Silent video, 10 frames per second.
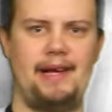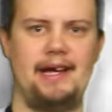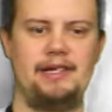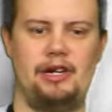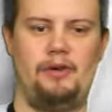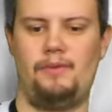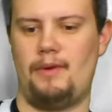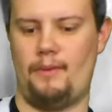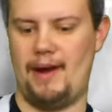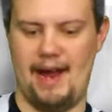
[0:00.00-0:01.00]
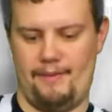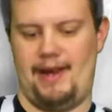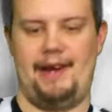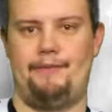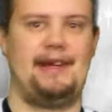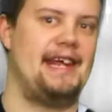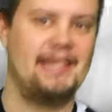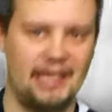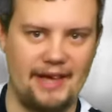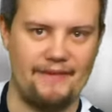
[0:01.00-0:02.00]
Because, you know, we
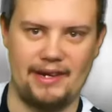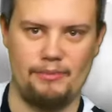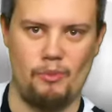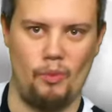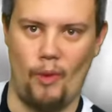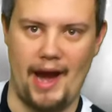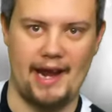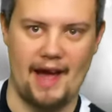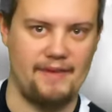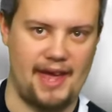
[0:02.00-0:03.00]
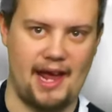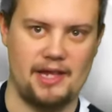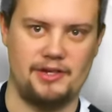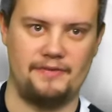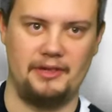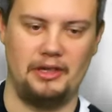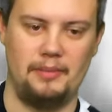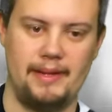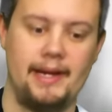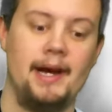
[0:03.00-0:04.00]
need to live in Wade having cancer for a
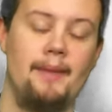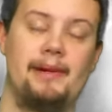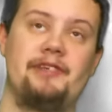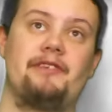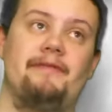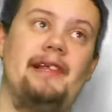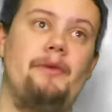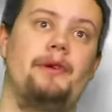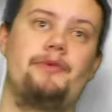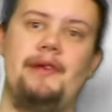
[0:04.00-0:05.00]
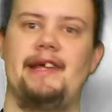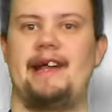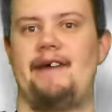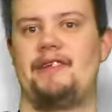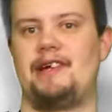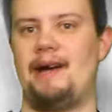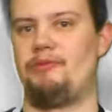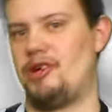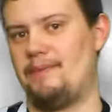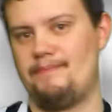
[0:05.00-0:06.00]
little bit. But I just really wish we didn't have the
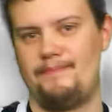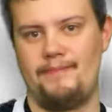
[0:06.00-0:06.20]
time jump.